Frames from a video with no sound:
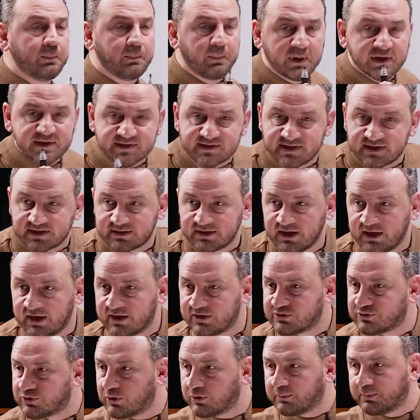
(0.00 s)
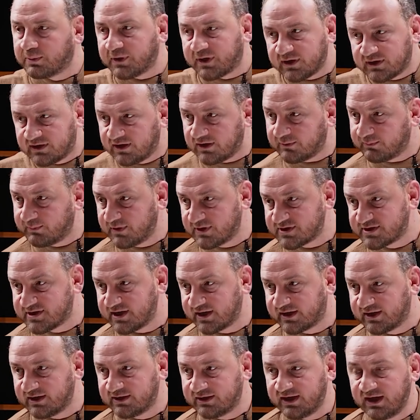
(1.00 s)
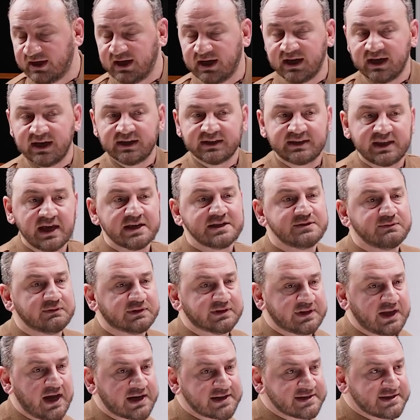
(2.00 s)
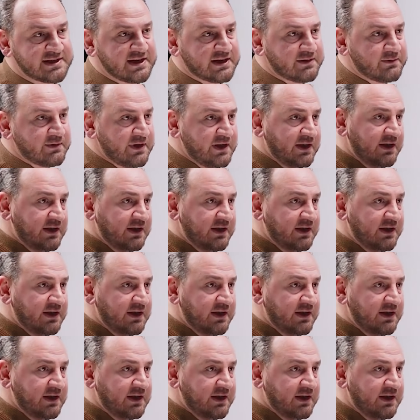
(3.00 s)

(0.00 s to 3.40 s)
in a very easy and practical way, insha'Allah.